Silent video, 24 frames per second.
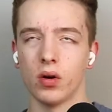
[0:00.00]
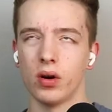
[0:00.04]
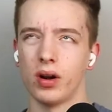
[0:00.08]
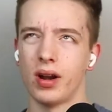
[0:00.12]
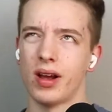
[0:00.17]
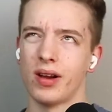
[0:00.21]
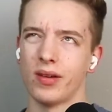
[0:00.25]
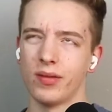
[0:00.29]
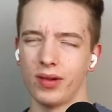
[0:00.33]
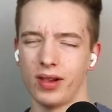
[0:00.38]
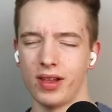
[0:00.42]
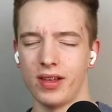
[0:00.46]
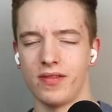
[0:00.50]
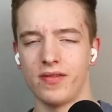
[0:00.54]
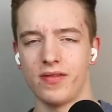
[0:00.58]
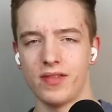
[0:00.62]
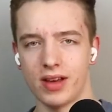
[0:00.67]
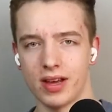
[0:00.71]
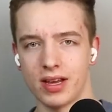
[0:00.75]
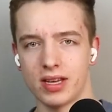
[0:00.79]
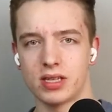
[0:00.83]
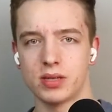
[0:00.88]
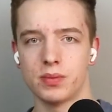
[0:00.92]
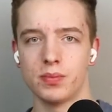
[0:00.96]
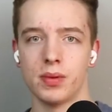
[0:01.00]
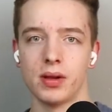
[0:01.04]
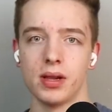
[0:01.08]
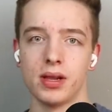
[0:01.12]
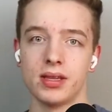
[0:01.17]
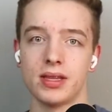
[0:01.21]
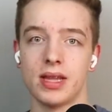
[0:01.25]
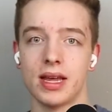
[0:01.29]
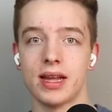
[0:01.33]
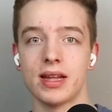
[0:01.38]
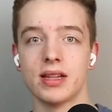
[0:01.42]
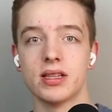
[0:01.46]
not really fix, but
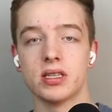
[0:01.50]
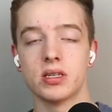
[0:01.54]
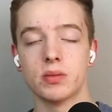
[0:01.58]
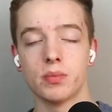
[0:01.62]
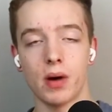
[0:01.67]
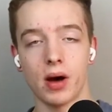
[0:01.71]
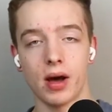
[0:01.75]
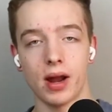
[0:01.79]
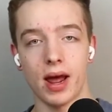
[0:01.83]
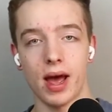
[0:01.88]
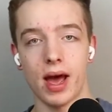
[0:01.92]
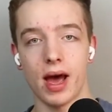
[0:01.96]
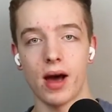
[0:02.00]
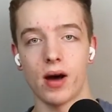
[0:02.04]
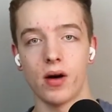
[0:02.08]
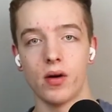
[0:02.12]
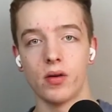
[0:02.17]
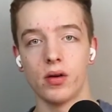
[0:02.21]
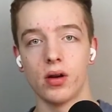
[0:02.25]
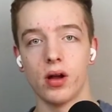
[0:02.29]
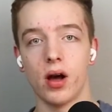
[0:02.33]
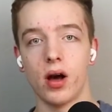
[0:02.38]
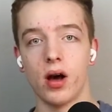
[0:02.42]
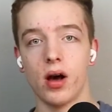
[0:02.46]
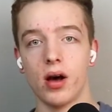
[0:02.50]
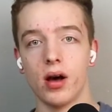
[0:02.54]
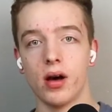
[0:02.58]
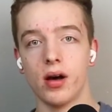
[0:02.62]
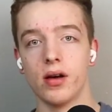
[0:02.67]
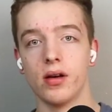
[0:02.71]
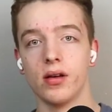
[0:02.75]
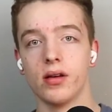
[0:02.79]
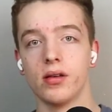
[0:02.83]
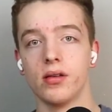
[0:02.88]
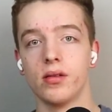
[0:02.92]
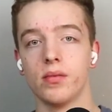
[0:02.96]
they can spot out
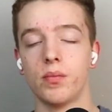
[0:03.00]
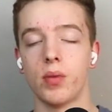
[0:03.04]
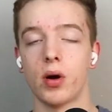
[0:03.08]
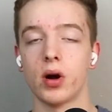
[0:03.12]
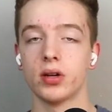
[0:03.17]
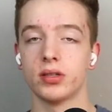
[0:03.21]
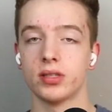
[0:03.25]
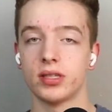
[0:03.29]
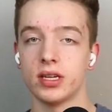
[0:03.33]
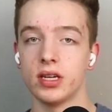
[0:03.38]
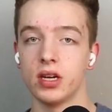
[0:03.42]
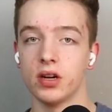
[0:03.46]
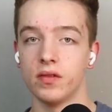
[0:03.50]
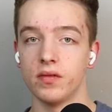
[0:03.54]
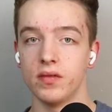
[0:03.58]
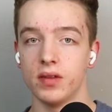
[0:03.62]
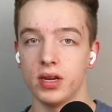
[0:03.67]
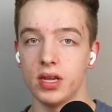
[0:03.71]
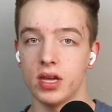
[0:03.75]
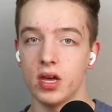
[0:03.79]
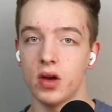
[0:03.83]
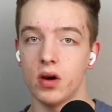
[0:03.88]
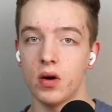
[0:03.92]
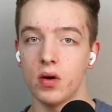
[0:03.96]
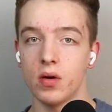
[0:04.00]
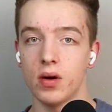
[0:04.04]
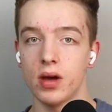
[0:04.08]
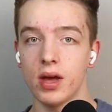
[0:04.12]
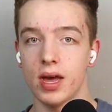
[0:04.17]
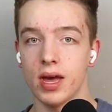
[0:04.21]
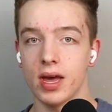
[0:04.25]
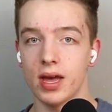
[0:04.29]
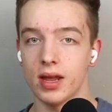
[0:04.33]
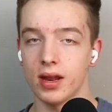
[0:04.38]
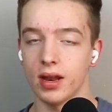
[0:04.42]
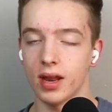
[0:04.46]
parts in your video
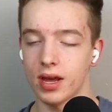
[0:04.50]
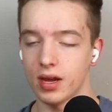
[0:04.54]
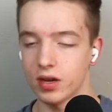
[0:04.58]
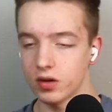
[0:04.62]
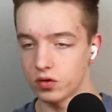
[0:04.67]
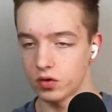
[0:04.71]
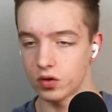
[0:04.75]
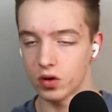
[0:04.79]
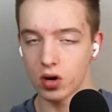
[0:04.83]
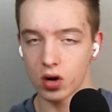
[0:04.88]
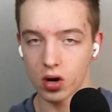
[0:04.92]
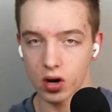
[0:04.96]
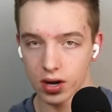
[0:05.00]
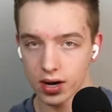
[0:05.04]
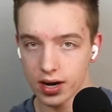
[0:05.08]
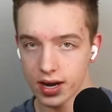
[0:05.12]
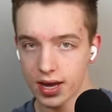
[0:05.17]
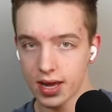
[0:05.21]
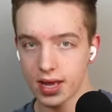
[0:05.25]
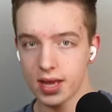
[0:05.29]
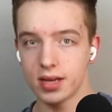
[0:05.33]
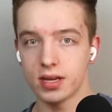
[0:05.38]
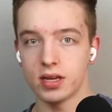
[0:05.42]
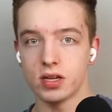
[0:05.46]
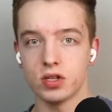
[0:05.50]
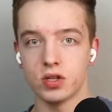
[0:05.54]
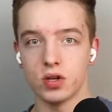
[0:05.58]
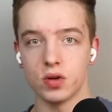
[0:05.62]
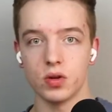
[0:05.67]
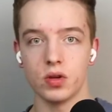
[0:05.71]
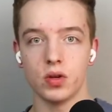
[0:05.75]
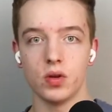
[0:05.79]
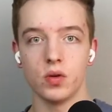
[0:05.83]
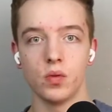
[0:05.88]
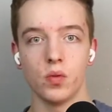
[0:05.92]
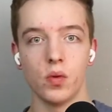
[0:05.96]
and draw on it to show
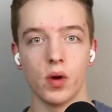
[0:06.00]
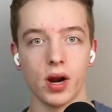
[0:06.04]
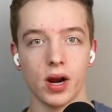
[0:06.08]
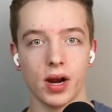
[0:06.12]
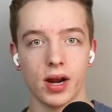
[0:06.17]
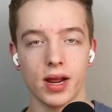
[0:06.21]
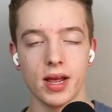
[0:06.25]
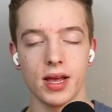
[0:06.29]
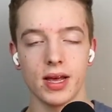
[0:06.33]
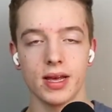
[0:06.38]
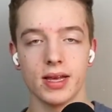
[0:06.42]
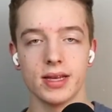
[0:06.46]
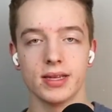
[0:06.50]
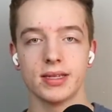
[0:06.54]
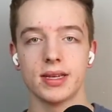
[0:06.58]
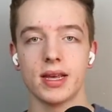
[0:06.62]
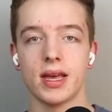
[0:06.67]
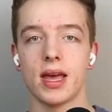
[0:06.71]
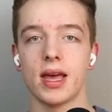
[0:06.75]
you where it is.